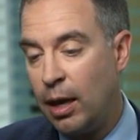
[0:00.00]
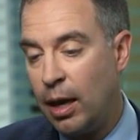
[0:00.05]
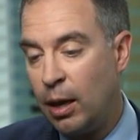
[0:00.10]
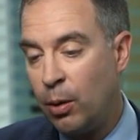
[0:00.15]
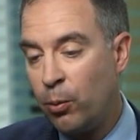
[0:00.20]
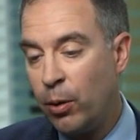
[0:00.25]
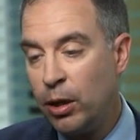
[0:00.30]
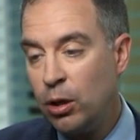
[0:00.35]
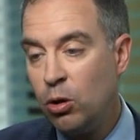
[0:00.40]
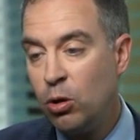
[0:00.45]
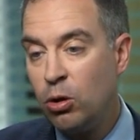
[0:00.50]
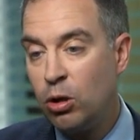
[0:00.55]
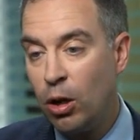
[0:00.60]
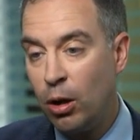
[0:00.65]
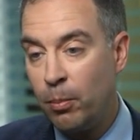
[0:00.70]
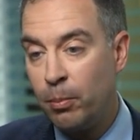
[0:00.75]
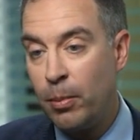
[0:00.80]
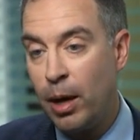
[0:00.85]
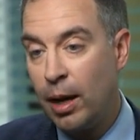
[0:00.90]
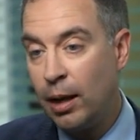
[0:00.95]
And when you
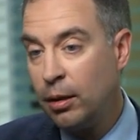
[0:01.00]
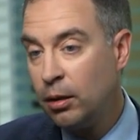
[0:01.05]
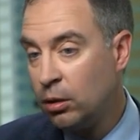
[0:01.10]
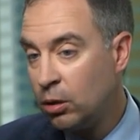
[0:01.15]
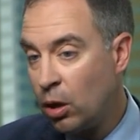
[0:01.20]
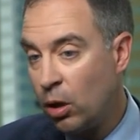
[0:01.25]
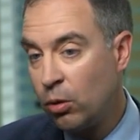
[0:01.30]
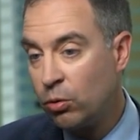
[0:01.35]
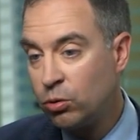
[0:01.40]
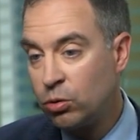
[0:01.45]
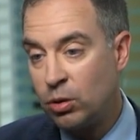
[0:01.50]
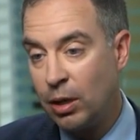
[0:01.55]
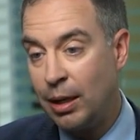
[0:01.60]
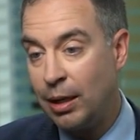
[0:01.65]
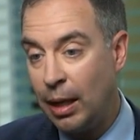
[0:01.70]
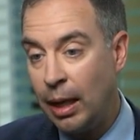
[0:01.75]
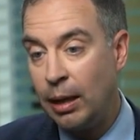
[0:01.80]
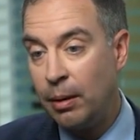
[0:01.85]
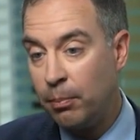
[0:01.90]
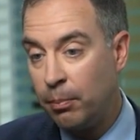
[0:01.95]
combine those
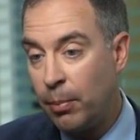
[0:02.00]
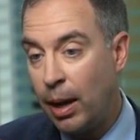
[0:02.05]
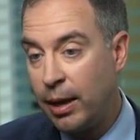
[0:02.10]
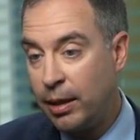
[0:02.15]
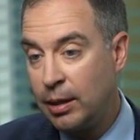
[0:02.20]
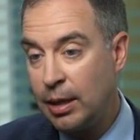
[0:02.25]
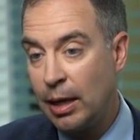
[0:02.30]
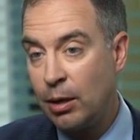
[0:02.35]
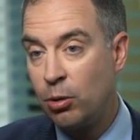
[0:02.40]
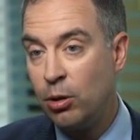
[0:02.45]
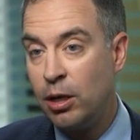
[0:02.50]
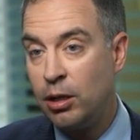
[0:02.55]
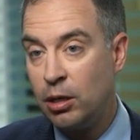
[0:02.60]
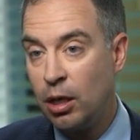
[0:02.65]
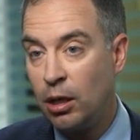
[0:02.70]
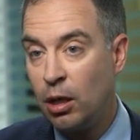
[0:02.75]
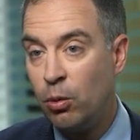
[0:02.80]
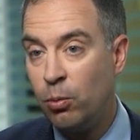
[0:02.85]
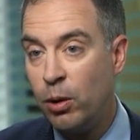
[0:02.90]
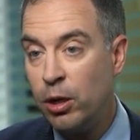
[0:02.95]
and by
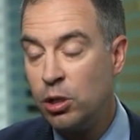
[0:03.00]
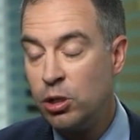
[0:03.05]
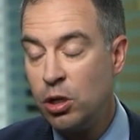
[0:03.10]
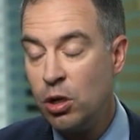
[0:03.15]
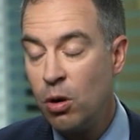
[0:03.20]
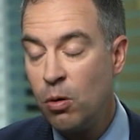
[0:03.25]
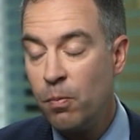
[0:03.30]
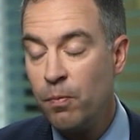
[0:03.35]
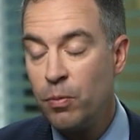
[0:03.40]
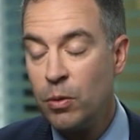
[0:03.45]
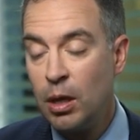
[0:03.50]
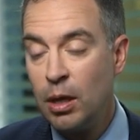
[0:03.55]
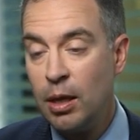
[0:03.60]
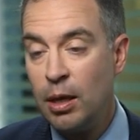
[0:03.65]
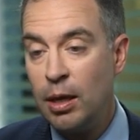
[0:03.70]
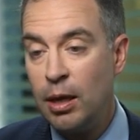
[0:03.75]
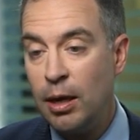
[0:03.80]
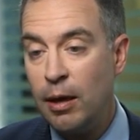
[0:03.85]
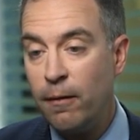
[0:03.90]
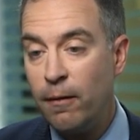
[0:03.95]
calculating a ratio,
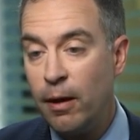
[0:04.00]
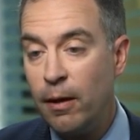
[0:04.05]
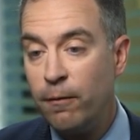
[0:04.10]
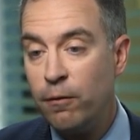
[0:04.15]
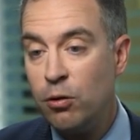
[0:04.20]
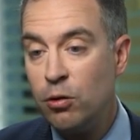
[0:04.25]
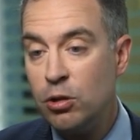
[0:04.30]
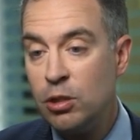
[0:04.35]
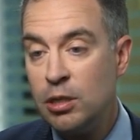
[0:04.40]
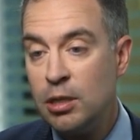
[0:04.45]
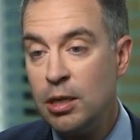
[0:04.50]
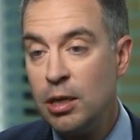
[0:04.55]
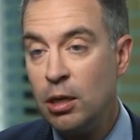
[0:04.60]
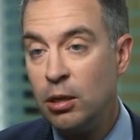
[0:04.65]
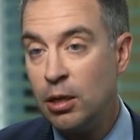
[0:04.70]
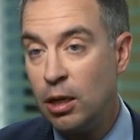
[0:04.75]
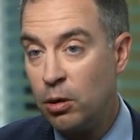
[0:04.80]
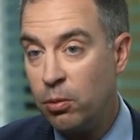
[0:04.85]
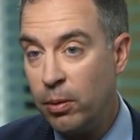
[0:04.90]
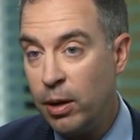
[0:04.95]
if you see
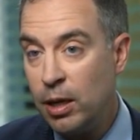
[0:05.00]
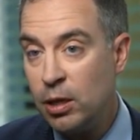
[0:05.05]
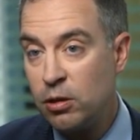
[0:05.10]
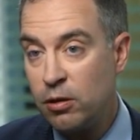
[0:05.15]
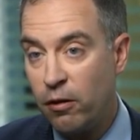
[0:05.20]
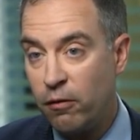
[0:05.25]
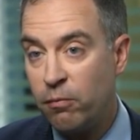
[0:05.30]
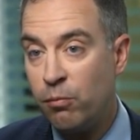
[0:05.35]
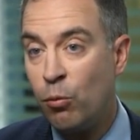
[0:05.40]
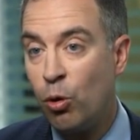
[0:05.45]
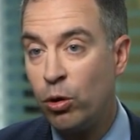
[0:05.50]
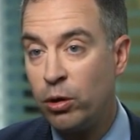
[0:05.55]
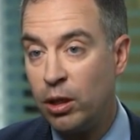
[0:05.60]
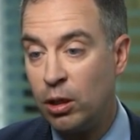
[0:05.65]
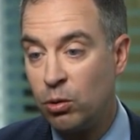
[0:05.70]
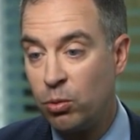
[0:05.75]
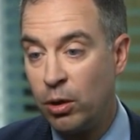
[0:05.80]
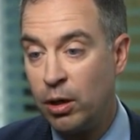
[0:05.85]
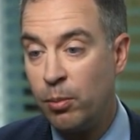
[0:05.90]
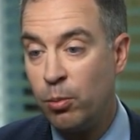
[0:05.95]
a decrease of more
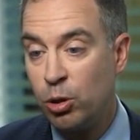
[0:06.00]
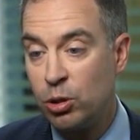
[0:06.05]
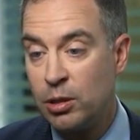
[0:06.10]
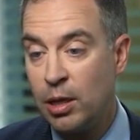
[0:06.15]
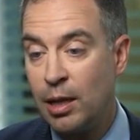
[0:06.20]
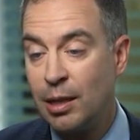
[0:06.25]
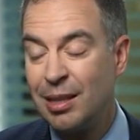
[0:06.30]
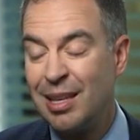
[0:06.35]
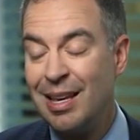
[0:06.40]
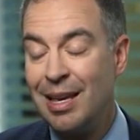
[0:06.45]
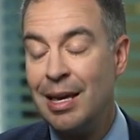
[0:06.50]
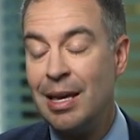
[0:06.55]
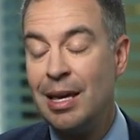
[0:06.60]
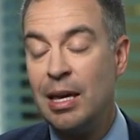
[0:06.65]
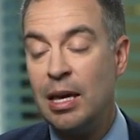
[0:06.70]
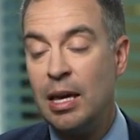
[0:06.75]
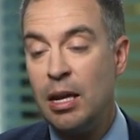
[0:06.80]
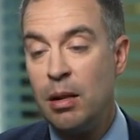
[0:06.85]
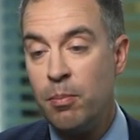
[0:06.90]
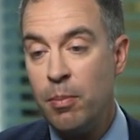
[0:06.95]
than 20%,
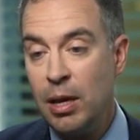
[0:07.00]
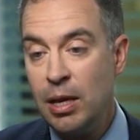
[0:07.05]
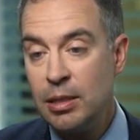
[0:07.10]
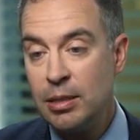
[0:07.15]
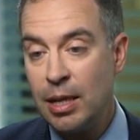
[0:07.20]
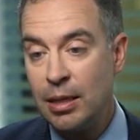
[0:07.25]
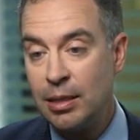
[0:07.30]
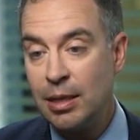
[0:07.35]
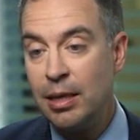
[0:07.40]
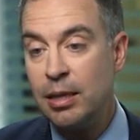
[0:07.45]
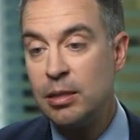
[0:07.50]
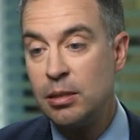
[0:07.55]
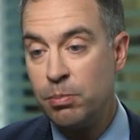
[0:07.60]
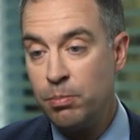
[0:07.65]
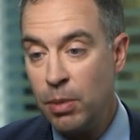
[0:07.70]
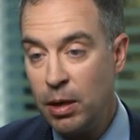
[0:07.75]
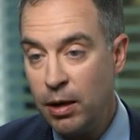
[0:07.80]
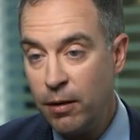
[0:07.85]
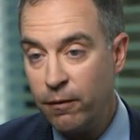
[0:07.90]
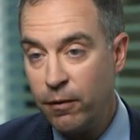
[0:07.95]
it means that it's
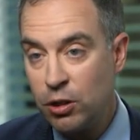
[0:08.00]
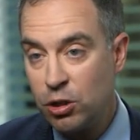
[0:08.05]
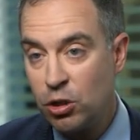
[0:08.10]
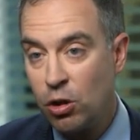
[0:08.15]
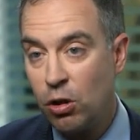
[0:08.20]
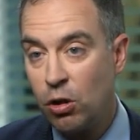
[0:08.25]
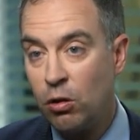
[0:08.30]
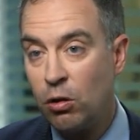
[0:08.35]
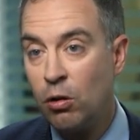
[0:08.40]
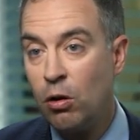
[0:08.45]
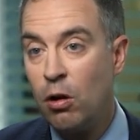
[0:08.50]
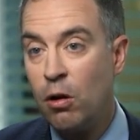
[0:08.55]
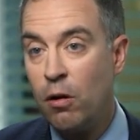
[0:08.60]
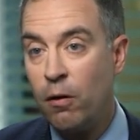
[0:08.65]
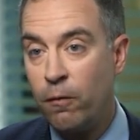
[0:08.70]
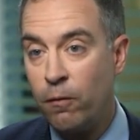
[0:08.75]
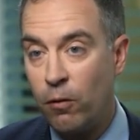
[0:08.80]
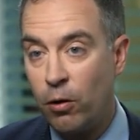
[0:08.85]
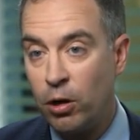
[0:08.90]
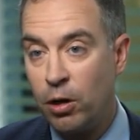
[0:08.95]
beneficial
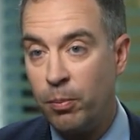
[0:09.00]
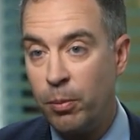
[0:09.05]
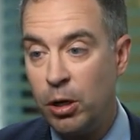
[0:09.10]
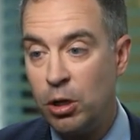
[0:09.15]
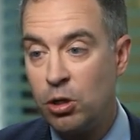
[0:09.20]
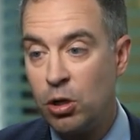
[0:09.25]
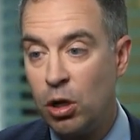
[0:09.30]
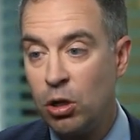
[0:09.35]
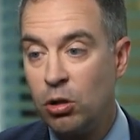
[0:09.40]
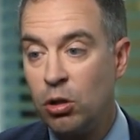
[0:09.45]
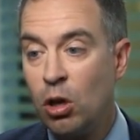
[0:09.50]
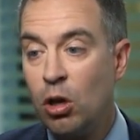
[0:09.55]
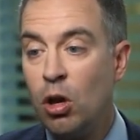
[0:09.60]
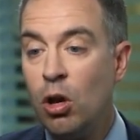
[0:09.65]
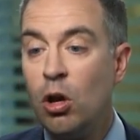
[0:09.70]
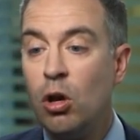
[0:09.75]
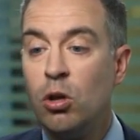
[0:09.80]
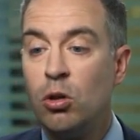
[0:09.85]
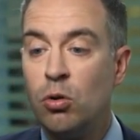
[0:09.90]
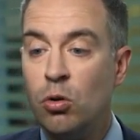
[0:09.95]
for the patient
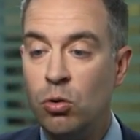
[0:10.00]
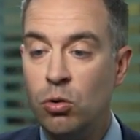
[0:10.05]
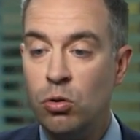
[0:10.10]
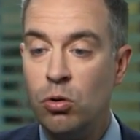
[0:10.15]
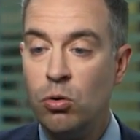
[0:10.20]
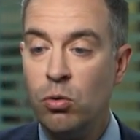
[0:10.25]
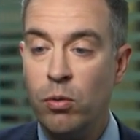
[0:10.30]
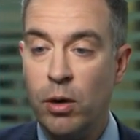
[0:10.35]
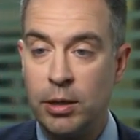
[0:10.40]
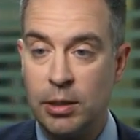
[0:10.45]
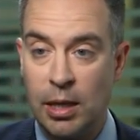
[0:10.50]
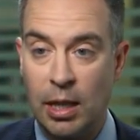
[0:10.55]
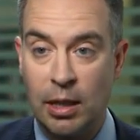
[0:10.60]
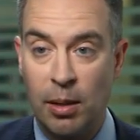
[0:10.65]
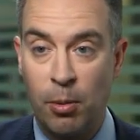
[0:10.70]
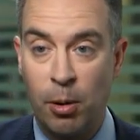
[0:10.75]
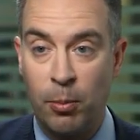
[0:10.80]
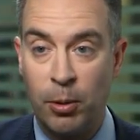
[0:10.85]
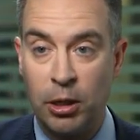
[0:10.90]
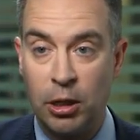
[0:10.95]
to do a
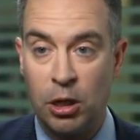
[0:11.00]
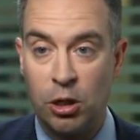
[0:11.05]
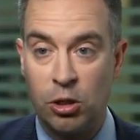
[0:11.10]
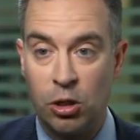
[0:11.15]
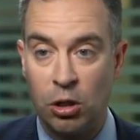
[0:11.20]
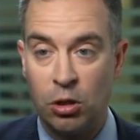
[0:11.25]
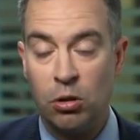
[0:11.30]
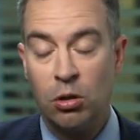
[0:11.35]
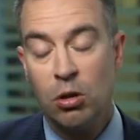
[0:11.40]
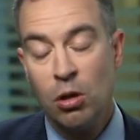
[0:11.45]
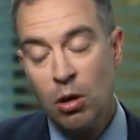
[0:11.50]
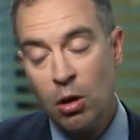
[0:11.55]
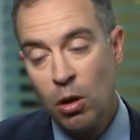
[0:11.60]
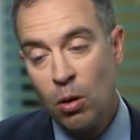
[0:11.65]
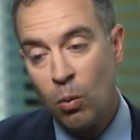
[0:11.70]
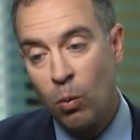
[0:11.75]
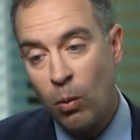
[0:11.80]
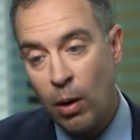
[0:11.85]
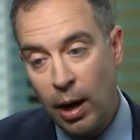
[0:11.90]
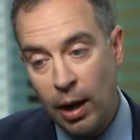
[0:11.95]
stent implementation.
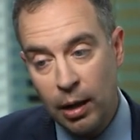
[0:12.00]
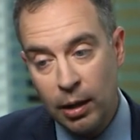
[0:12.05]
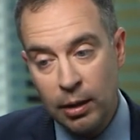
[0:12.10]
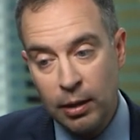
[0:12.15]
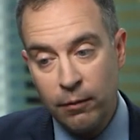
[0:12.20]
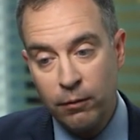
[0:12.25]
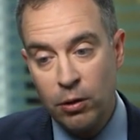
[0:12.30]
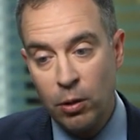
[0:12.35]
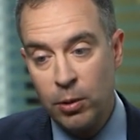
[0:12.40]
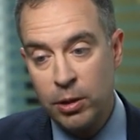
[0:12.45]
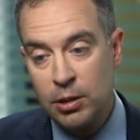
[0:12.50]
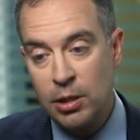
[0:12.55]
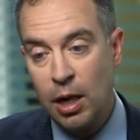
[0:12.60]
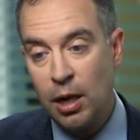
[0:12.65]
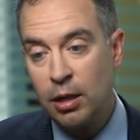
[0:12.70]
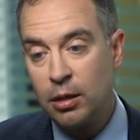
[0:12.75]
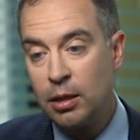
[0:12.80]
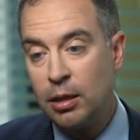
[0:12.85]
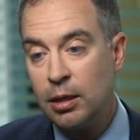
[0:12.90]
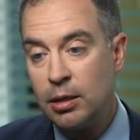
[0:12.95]
Mm-hmm. While if the
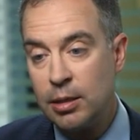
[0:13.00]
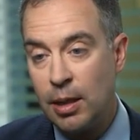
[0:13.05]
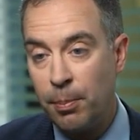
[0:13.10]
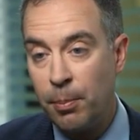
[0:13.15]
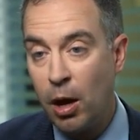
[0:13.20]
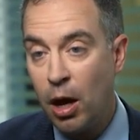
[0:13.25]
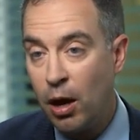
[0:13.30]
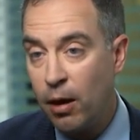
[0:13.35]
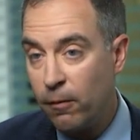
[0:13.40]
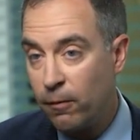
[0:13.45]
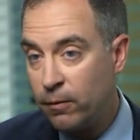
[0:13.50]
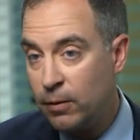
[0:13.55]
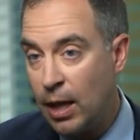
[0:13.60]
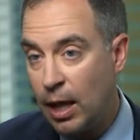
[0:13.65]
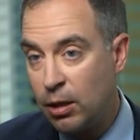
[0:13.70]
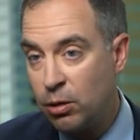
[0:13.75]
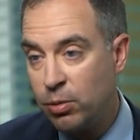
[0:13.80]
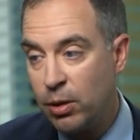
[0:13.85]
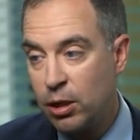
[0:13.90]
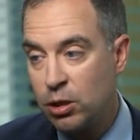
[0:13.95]
result is above
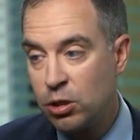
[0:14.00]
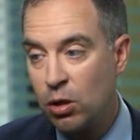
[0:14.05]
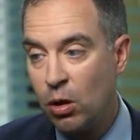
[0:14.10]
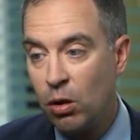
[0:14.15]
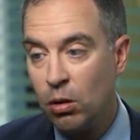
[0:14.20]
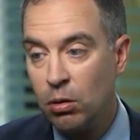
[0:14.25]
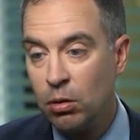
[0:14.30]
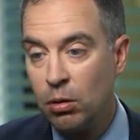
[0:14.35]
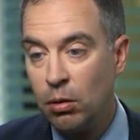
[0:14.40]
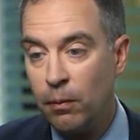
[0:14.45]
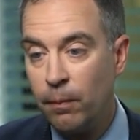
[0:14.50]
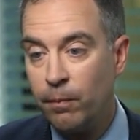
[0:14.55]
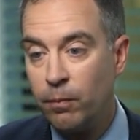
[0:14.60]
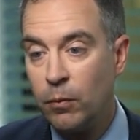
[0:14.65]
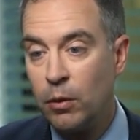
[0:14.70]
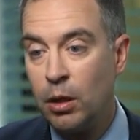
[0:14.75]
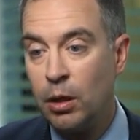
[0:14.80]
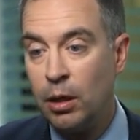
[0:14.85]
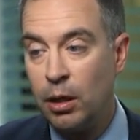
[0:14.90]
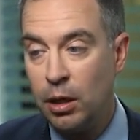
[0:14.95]
that threshold,
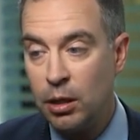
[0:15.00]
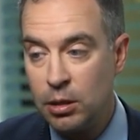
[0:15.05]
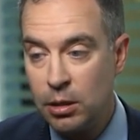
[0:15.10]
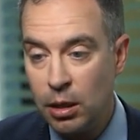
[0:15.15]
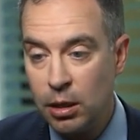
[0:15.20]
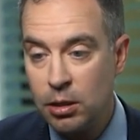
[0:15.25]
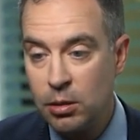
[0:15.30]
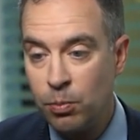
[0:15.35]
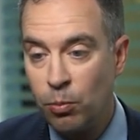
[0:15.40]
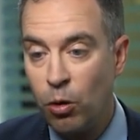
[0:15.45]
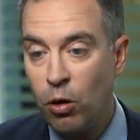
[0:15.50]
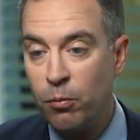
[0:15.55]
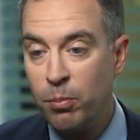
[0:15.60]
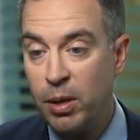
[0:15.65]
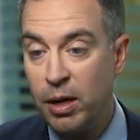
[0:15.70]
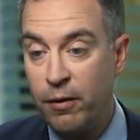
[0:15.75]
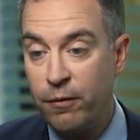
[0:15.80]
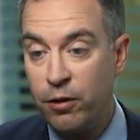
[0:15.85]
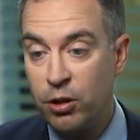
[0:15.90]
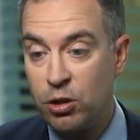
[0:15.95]
it's more
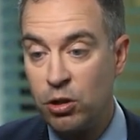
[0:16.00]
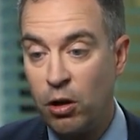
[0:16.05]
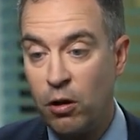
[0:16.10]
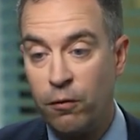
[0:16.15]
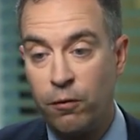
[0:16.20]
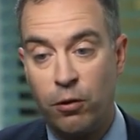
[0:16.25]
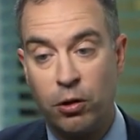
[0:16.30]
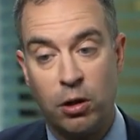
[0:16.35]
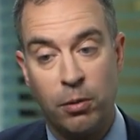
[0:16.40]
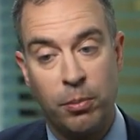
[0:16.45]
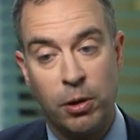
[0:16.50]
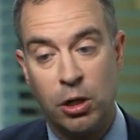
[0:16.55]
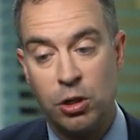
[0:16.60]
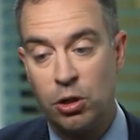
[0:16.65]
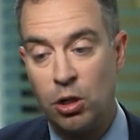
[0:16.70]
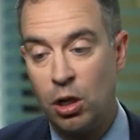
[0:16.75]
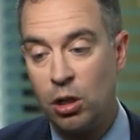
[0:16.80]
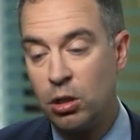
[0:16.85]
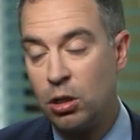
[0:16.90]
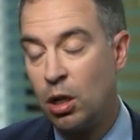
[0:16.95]
beneficial for the
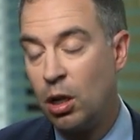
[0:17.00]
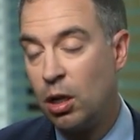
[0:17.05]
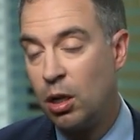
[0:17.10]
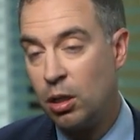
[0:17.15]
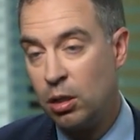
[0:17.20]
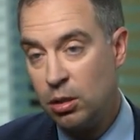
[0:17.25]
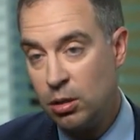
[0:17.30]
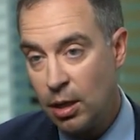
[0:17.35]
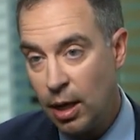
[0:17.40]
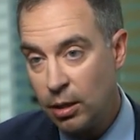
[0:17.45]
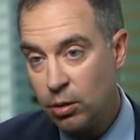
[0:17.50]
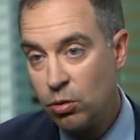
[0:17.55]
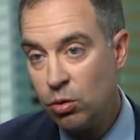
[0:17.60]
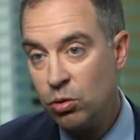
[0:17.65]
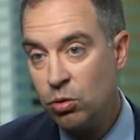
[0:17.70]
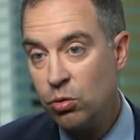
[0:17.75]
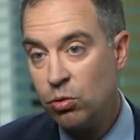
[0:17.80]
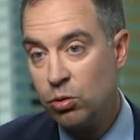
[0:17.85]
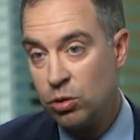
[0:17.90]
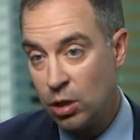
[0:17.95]
patient not
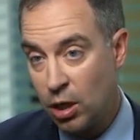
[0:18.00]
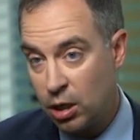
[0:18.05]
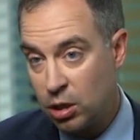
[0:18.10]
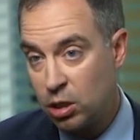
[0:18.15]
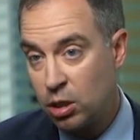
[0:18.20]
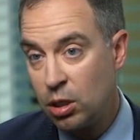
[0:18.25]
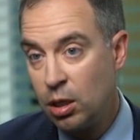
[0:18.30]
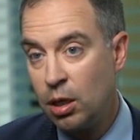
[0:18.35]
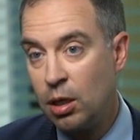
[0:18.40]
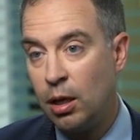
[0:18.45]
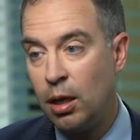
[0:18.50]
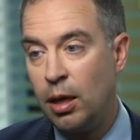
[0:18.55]
to do such